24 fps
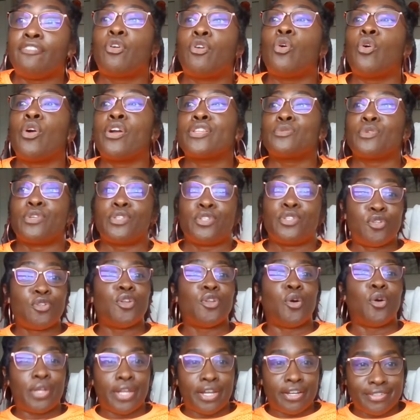and of course when
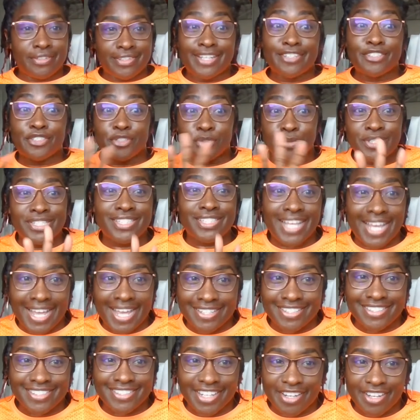you know there there's three
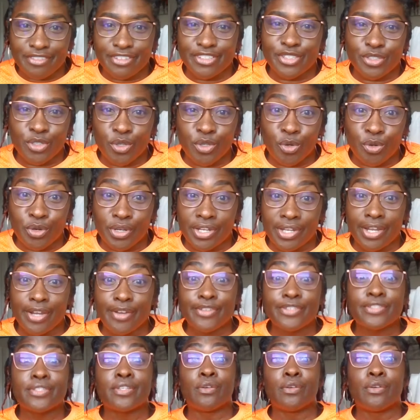sides to every story
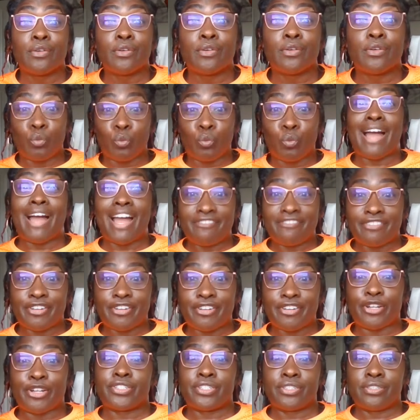there's my
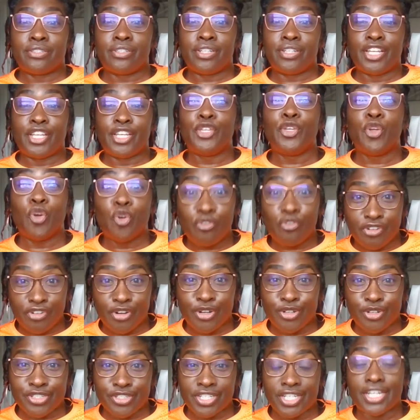version your
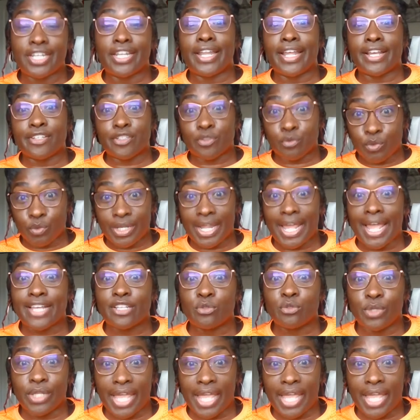version and there's what